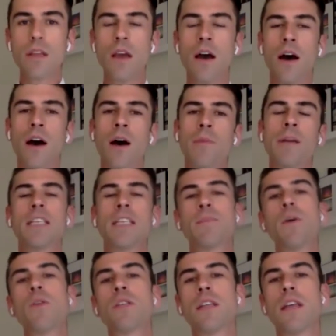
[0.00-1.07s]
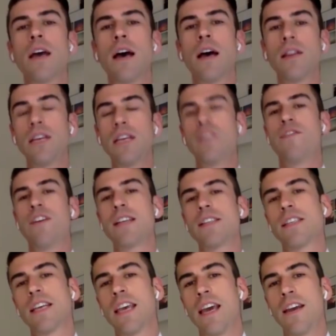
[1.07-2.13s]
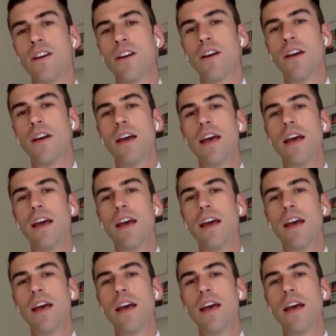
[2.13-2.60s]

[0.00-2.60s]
And I spoke to the lead investigator,